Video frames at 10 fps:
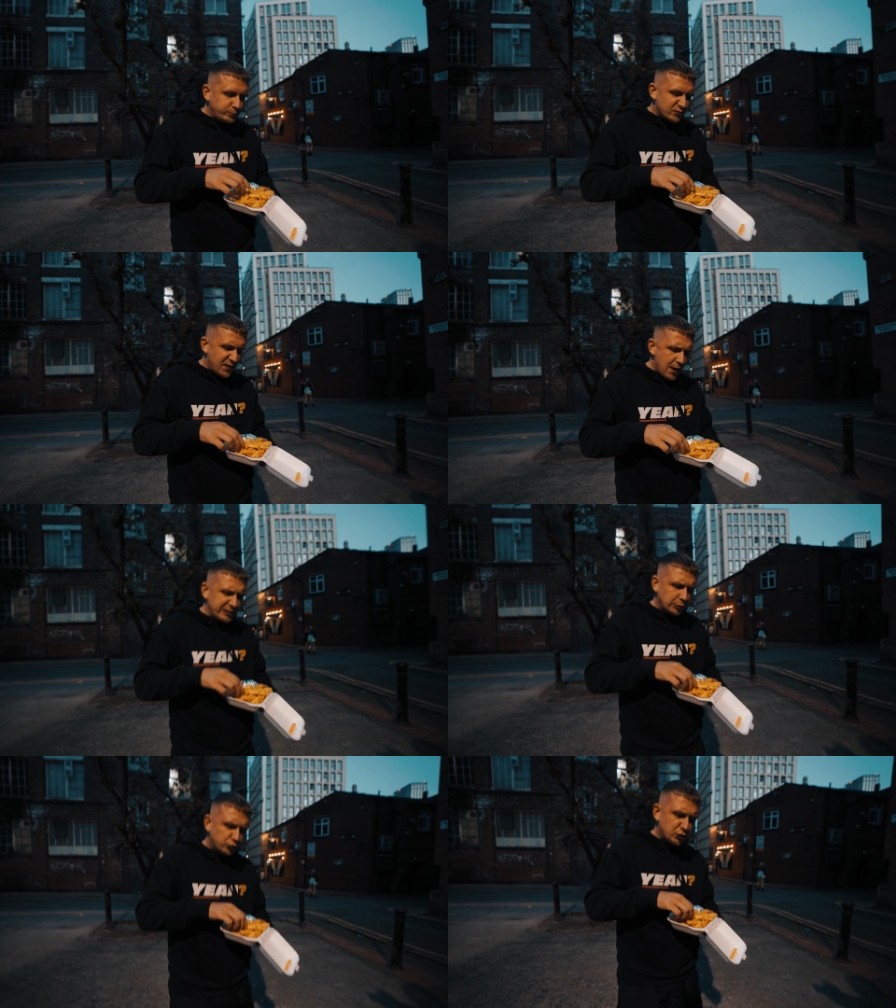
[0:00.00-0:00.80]

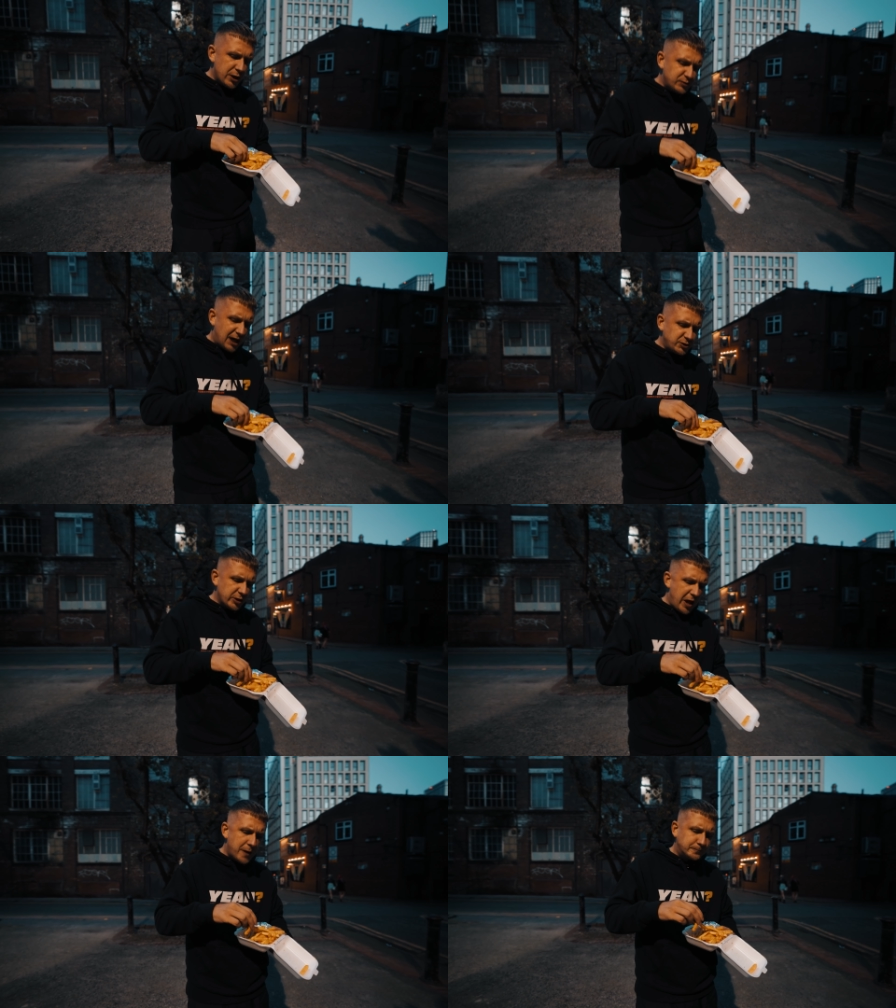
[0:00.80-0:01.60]
Very good chips,
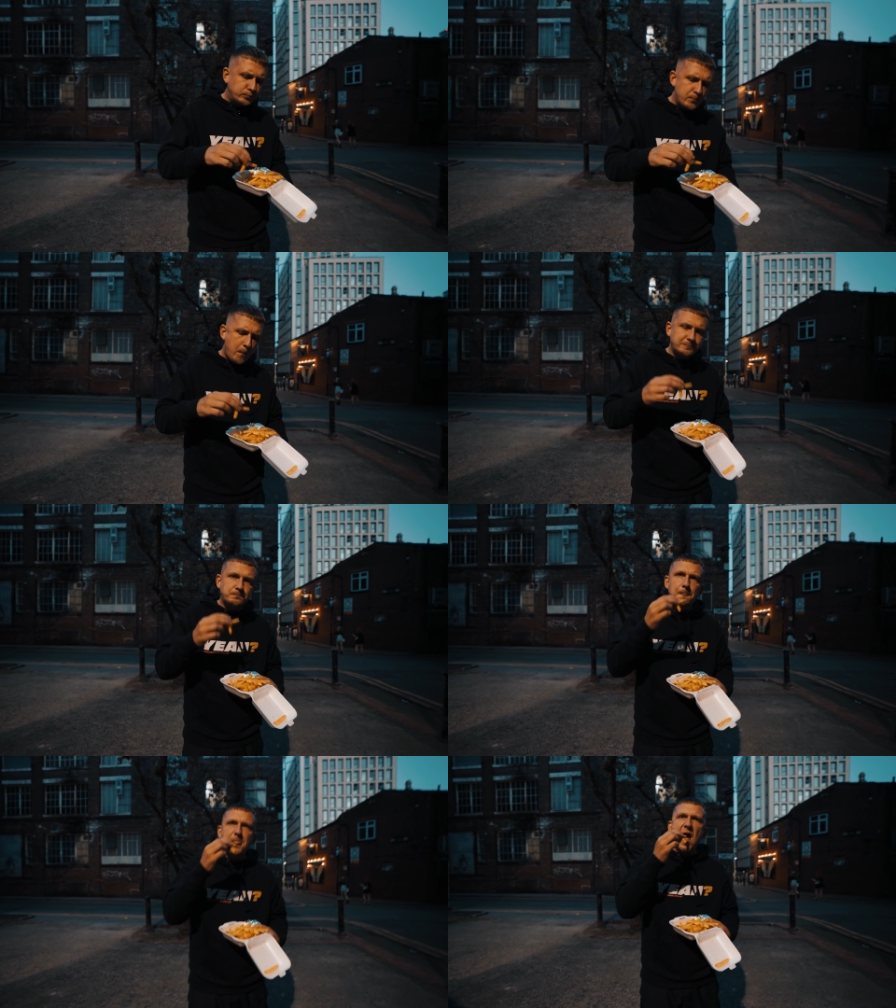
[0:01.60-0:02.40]
actually.
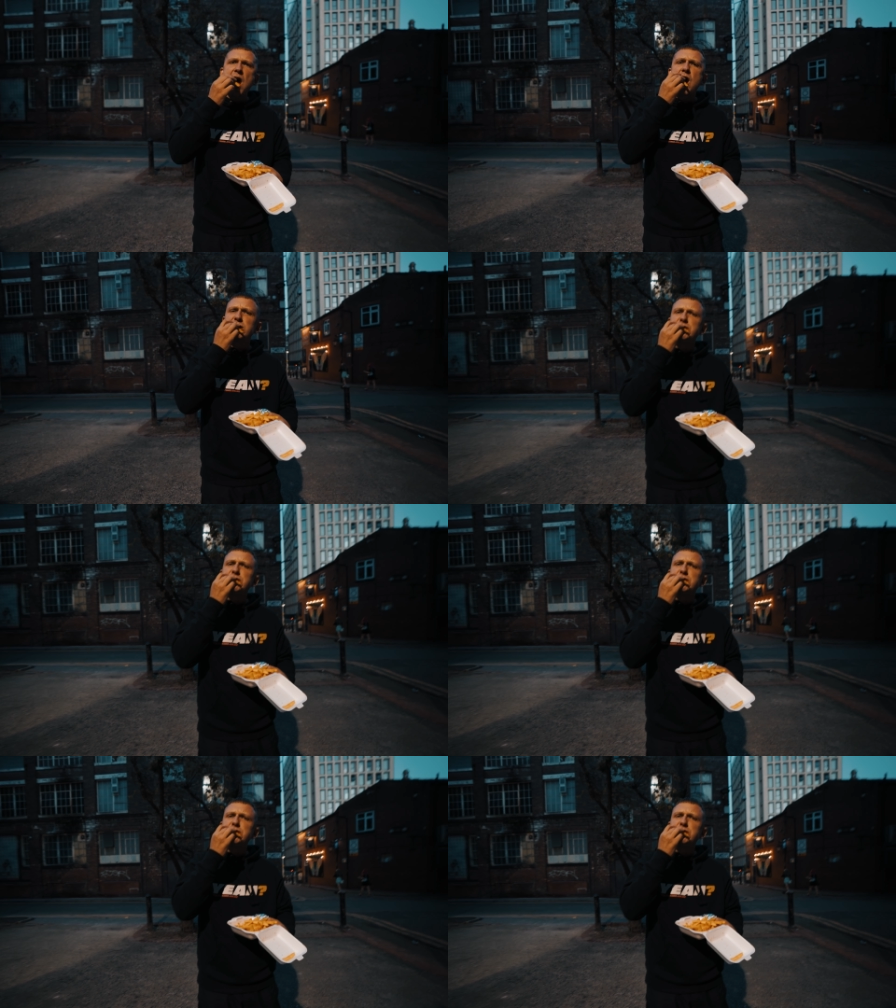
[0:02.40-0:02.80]
Yeah?